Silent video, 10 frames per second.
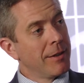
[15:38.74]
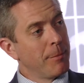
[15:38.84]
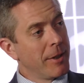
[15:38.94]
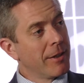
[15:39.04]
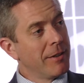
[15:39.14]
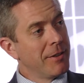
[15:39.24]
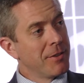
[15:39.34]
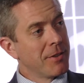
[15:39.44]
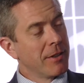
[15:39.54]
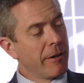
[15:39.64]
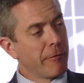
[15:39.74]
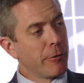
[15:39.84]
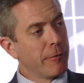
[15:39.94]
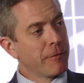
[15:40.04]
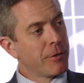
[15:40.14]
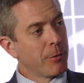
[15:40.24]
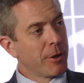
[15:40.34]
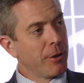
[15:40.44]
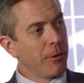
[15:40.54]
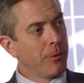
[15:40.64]
because the governor of
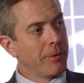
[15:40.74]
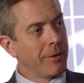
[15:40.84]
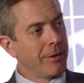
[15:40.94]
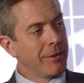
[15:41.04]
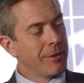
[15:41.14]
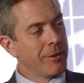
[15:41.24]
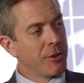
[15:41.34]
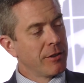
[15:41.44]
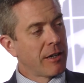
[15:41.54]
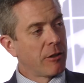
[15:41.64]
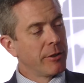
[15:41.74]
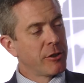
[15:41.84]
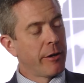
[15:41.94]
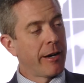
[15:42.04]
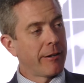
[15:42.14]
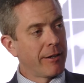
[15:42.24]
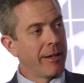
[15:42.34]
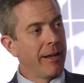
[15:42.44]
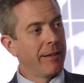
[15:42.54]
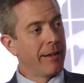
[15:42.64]
Tokyo, Shintaro
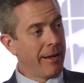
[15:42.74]
Ishihara,